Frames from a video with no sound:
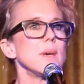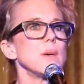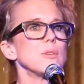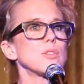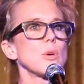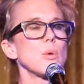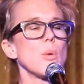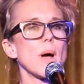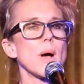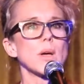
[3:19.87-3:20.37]

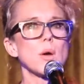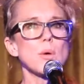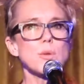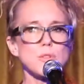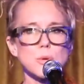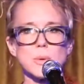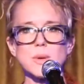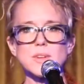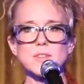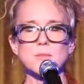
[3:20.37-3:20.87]
So I go
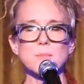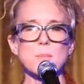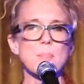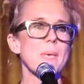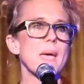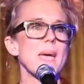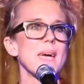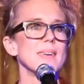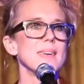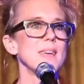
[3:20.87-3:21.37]
do it,
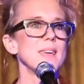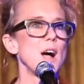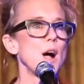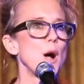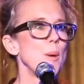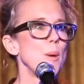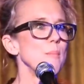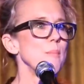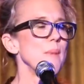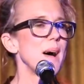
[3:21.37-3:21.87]
and
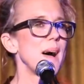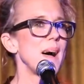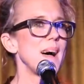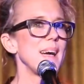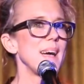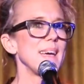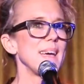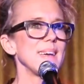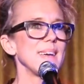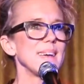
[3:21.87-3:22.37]

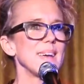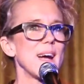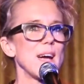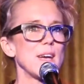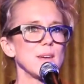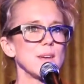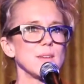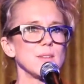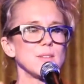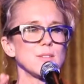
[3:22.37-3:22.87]

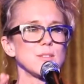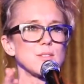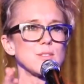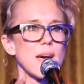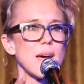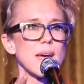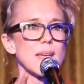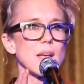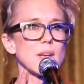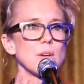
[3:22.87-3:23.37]
I
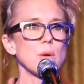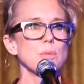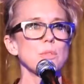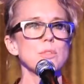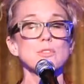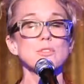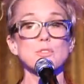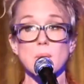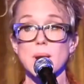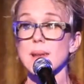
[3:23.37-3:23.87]
decide, I go through
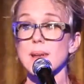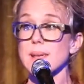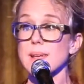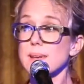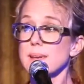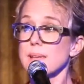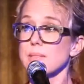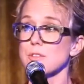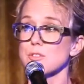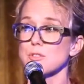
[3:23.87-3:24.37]
the
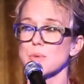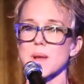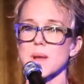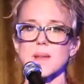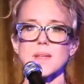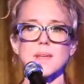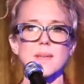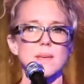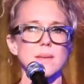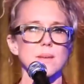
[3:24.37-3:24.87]
training, and the
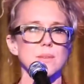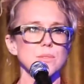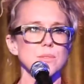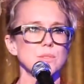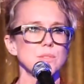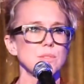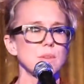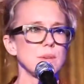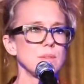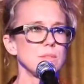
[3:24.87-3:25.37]
training
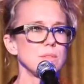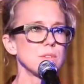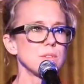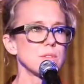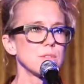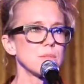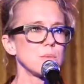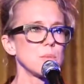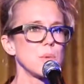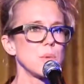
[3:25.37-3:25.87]
is
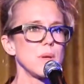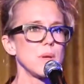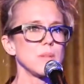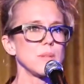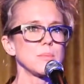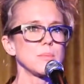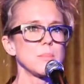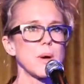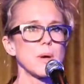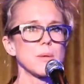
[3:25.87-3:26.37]
it's
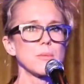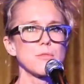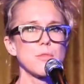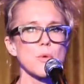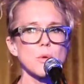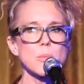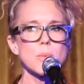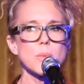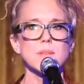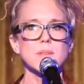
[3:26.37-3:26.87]
about
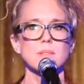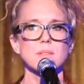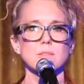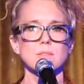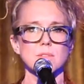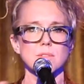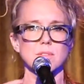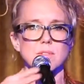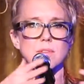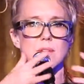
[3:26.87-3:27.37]
4 weeks of
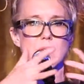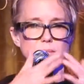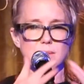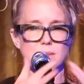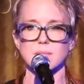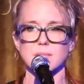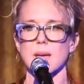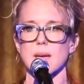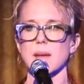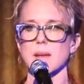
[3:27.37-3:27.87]
just death
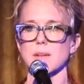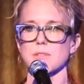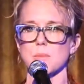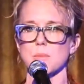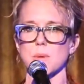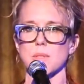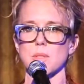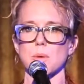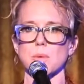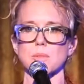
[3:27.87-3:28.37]
anxiety for
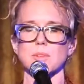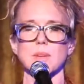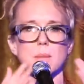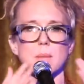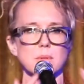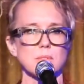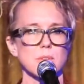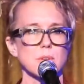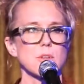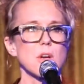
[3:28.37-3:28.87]
me the whole time,
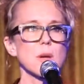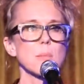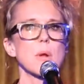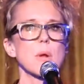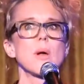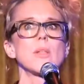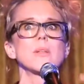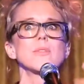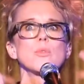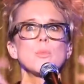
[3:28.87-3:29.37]
because I talk about
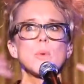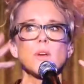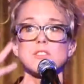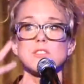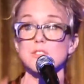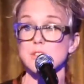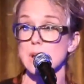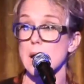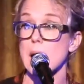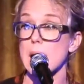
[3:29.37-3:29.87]
all the different ways you
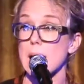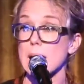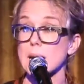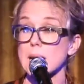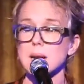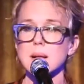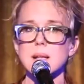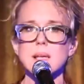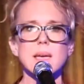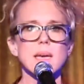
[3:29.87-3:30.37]
die,
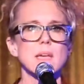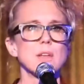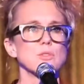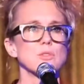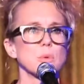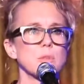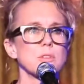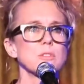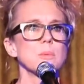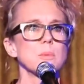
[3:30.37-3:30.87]
and it's
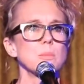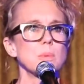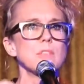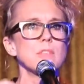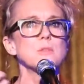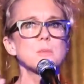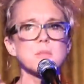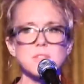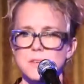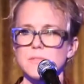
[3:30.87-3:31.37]
really
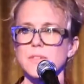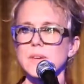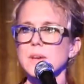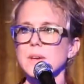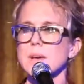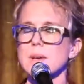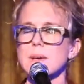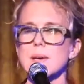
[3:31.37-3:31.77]
specific,